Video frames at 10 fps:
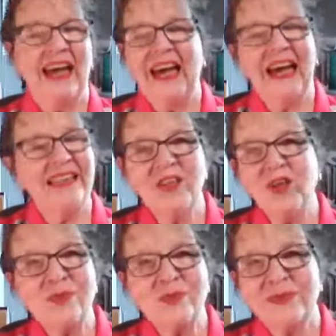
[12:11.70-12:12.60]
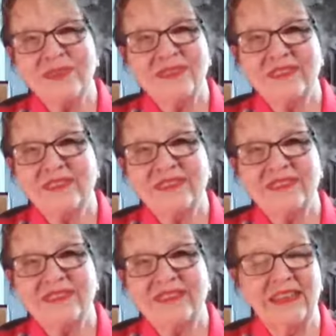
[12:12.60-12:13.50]
I don't.
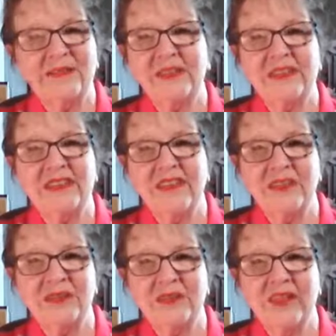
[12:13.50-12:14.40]
I really don't.